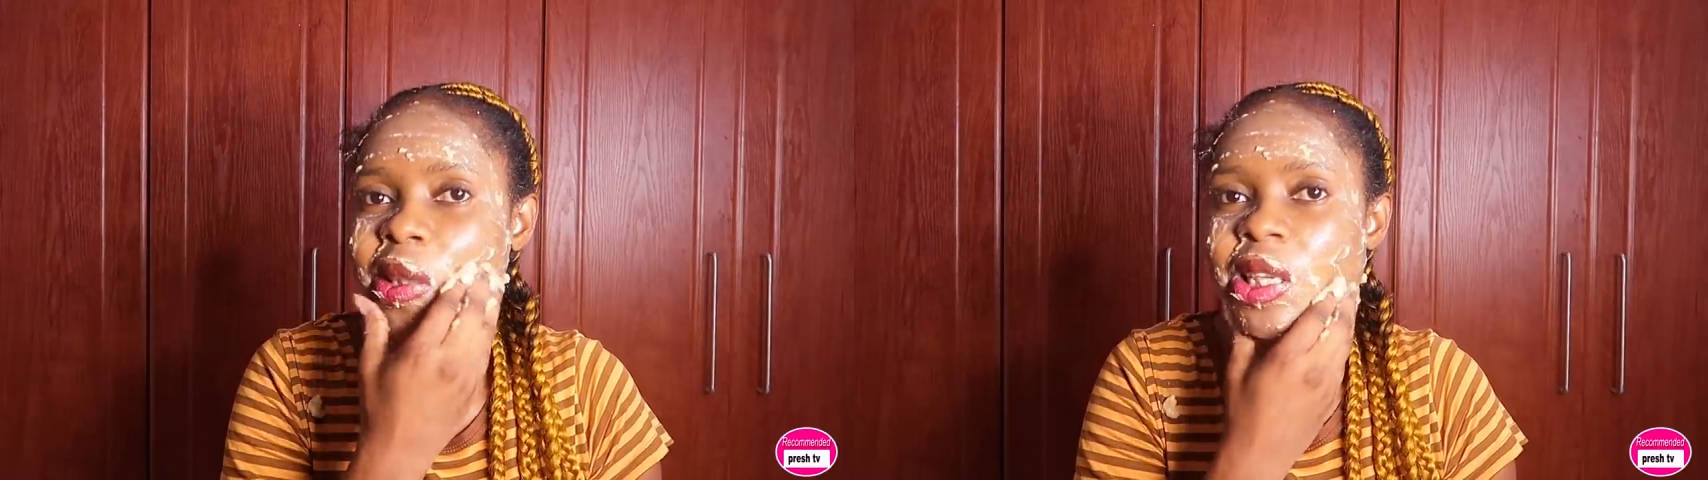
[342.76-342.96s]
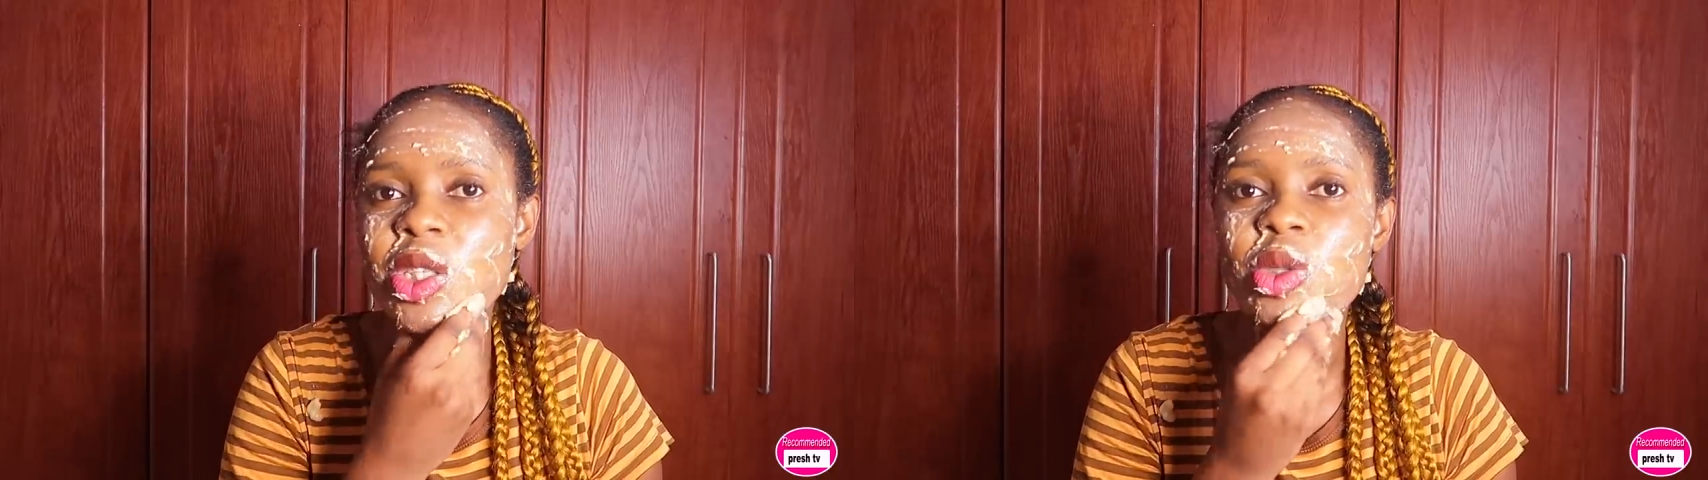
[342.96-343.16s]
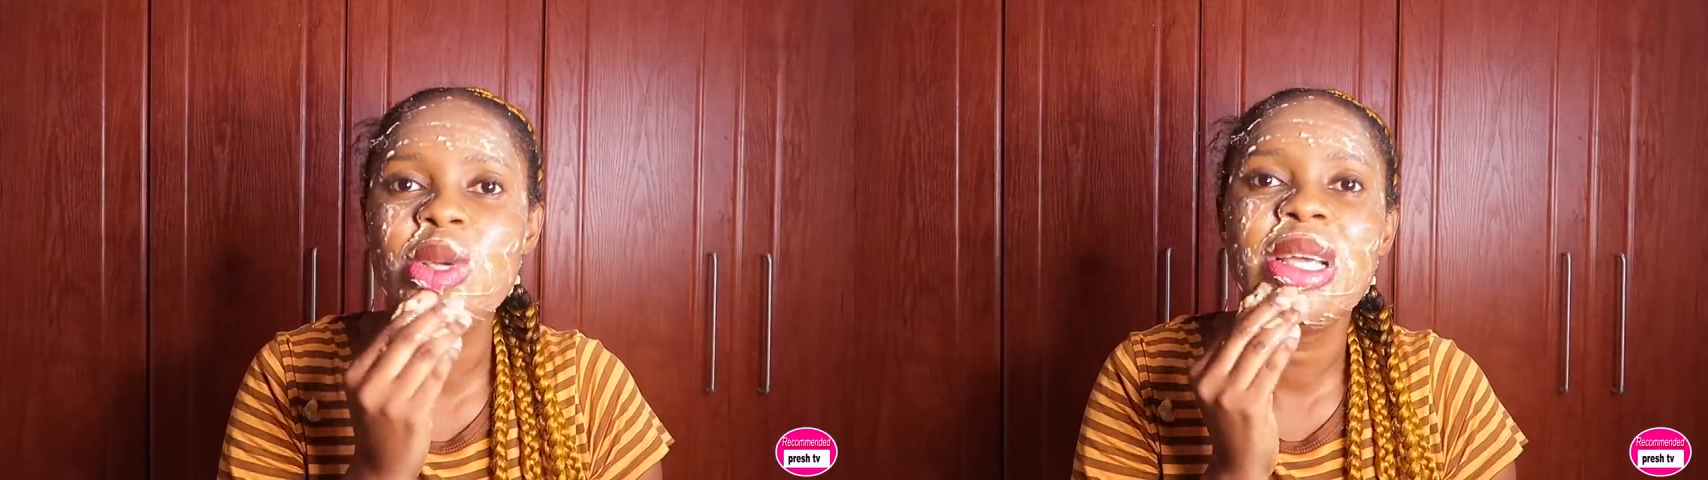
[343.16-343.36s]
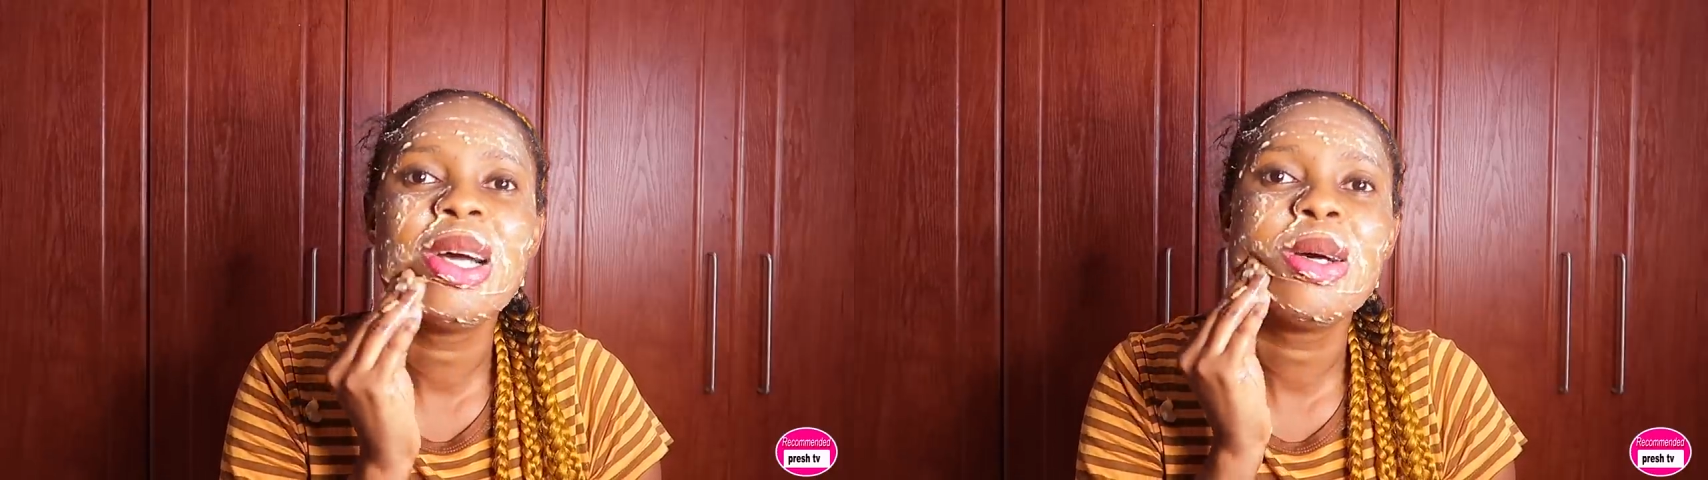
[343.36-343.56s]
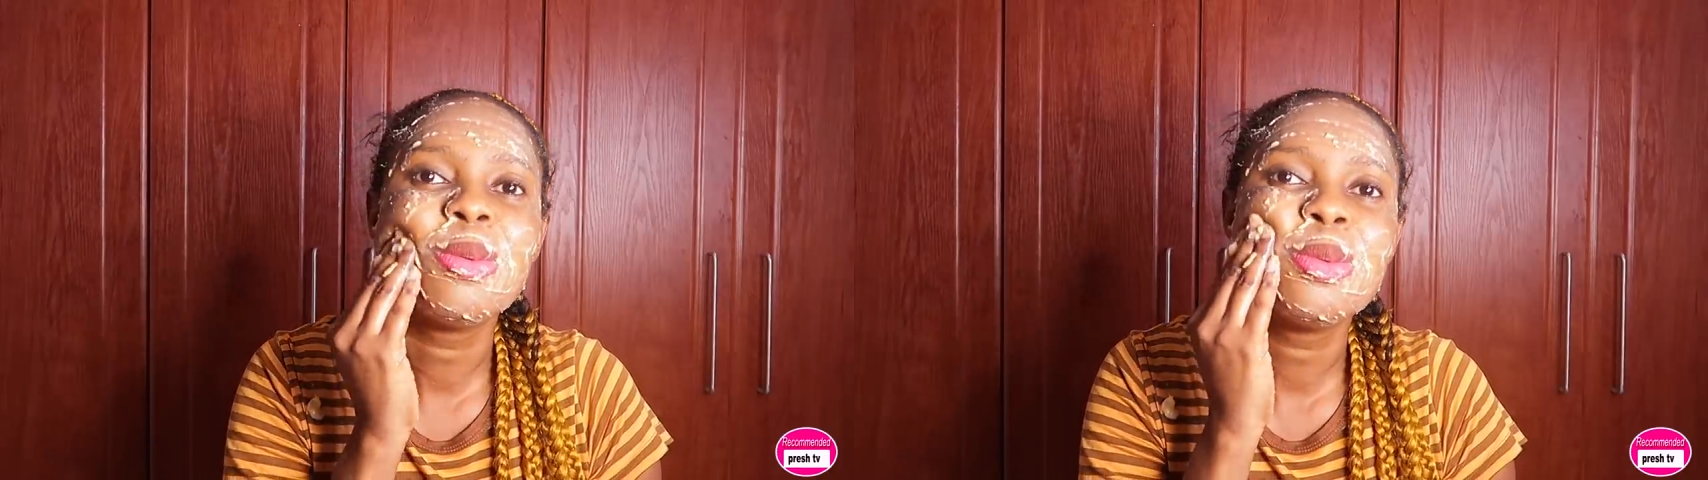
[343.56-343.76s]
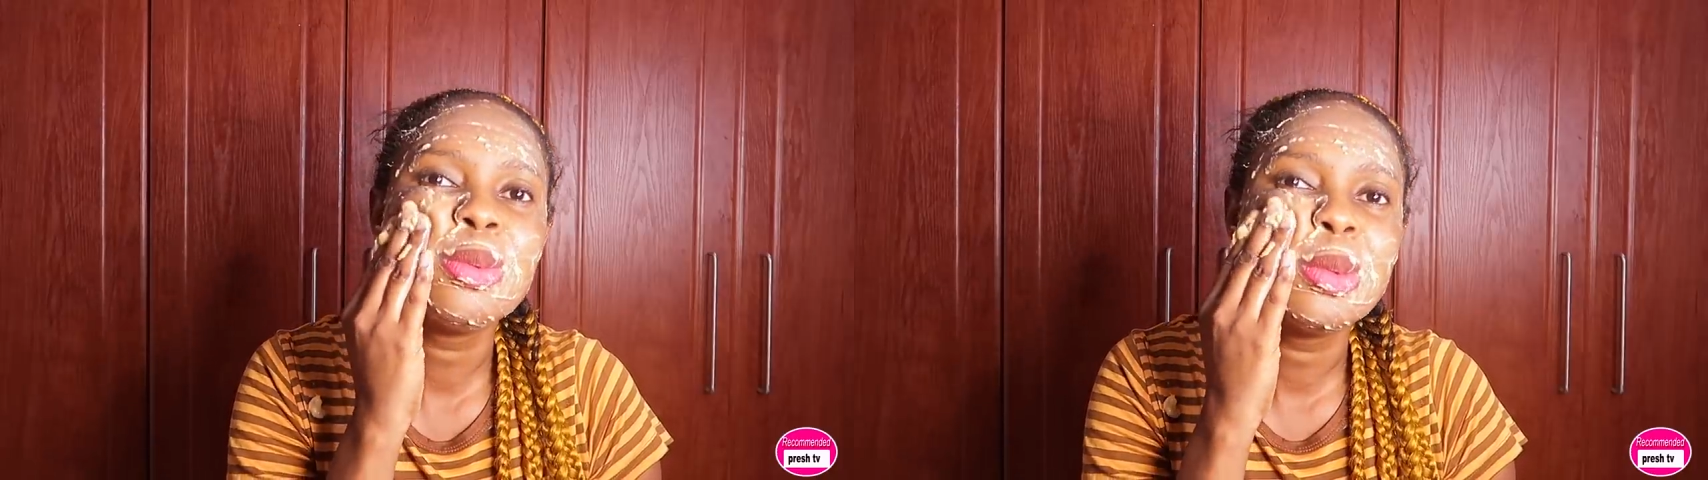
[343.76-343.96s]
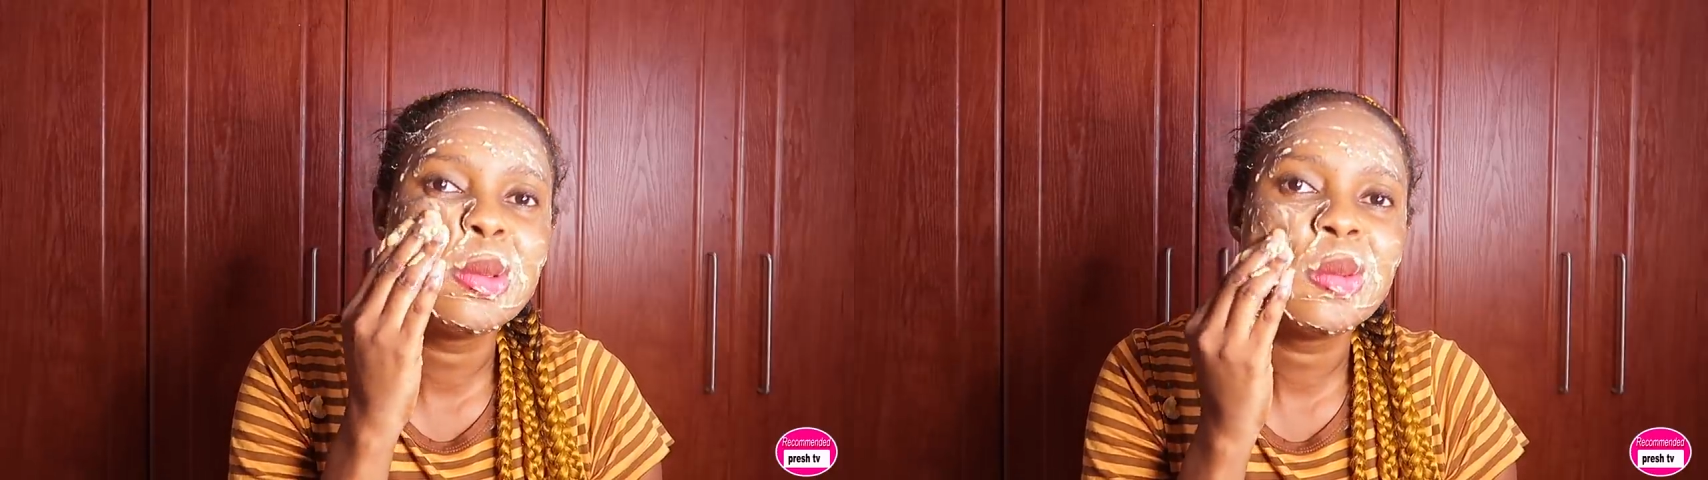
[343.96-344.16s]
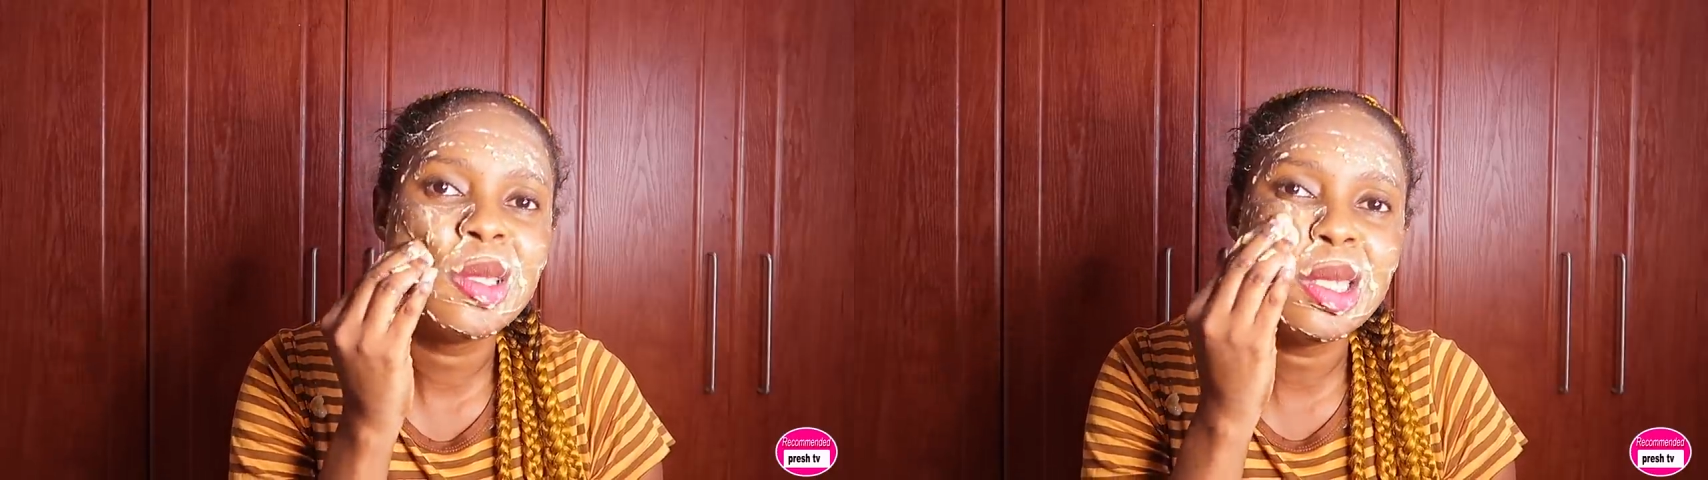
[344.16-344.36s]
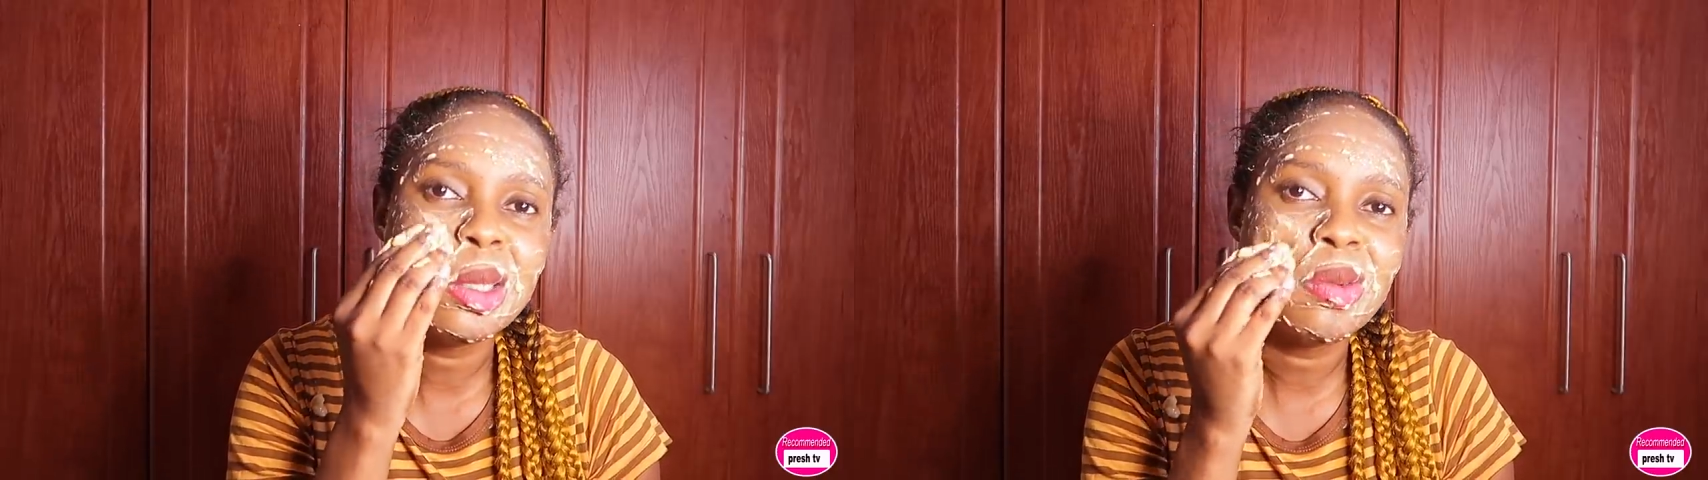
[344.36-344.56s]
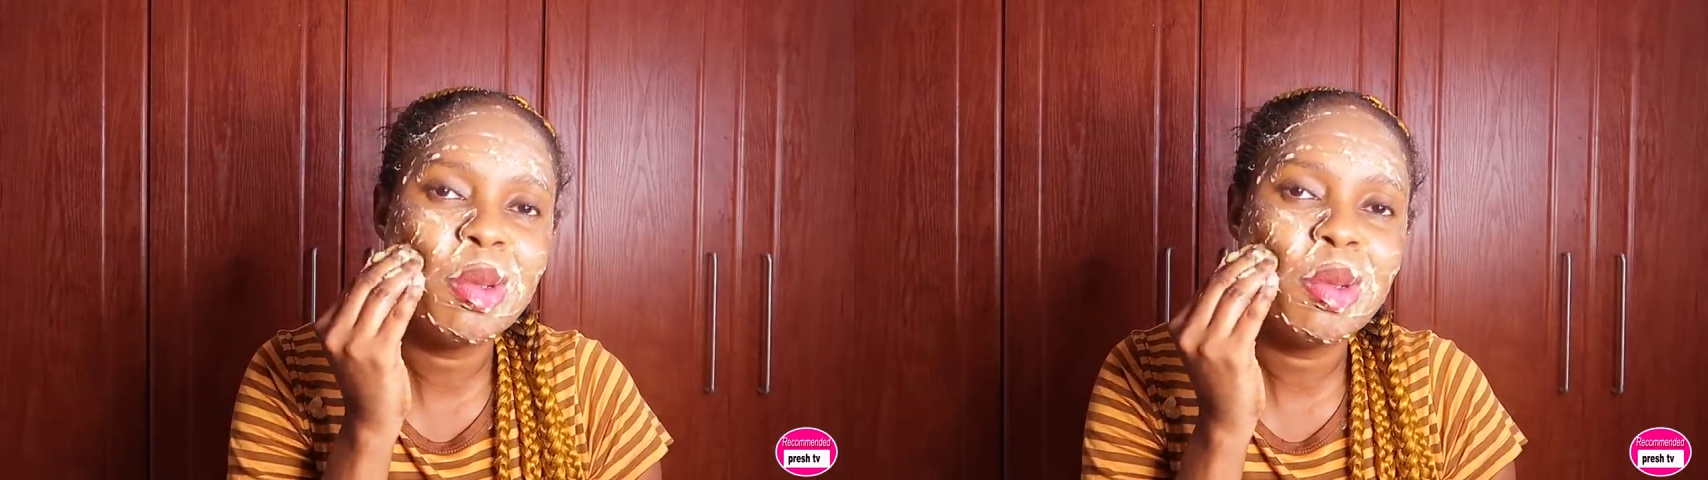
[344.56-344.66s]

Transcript: This will help the